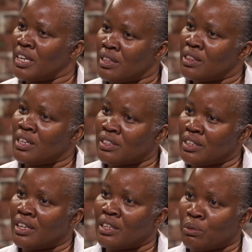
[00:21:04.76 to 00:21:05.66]
things
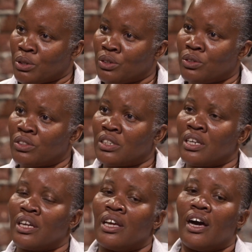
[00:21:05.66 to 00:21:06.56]
that they were
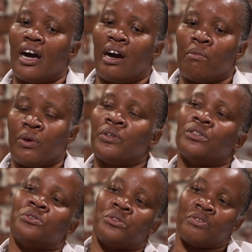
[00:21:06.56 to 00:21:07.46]
using, going
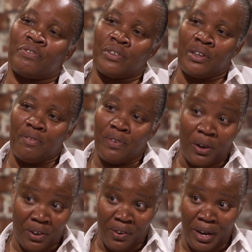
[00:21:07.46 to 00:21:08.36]
through the
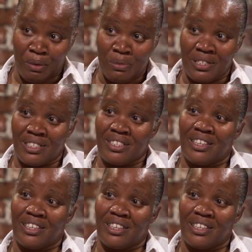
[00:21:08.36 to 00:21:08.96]
phonograms